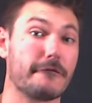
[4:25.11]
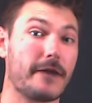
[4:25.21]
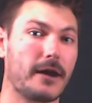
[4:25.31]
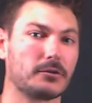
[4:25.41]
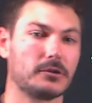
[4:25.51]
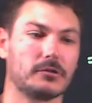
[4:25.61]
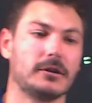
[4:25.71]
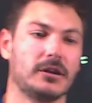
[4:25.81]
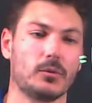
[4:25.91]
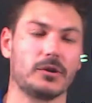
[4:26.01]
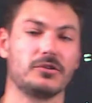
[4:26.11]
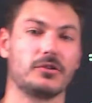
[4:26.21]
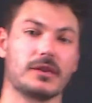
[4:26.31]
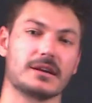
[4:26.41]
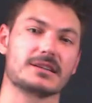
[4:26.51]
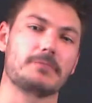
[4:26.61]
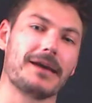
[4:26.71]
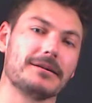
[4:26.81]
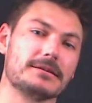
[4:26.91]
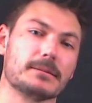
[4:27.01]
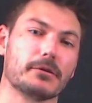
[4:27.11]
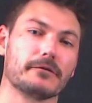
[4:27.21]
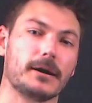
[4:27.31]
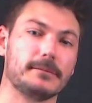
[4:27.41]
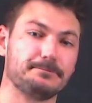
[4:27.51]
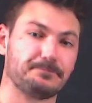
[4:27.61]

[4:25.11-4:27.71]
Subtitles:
value when you do the expand and simplify.